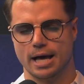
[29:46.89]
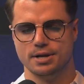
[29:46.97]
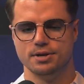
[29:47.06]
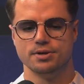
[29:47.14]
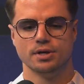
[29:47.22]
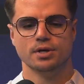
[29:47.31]

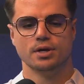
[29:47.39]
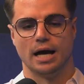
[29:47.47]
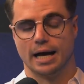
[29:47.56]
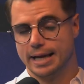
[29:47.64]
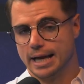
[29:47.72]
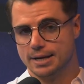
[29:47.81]
And
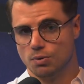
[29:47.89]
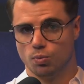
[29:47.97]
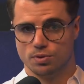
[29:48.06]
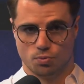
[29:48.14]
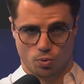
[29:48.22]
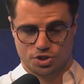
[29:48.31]
again,
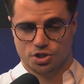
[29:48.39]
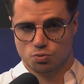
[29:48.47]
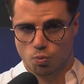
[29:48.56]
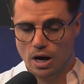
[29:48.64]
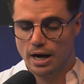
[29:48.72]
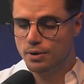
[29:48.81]
which
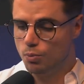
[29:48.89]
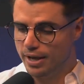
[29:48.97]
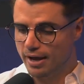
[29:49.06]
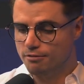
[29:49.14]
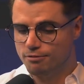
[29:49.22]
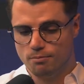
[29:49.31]
is why
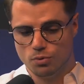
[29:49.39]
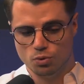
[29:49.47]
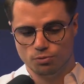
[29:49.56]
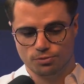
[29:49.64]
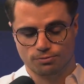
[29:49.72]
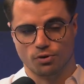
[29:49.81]
we have
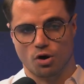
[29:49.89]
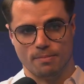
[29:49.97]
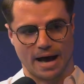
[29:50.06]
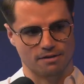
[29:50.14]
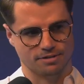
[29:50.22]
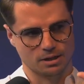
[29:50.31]
moved
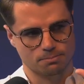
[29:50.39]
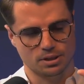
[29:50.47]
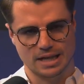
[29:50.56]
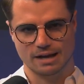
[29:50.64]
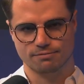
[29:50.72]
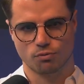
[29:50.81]
from having
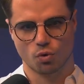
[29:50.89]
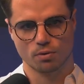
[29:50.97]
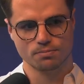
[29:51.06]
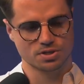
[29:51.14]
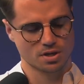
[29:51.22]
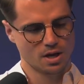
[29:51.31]

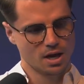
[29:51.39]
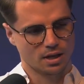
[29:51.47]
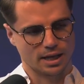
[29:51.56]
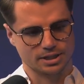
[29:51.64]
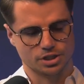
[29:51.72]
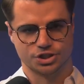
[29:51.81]
platforms
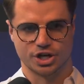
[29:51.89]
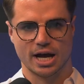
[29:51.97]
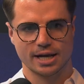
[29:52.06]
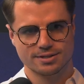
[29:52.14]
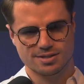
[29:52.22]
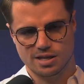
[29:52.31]
like the giants,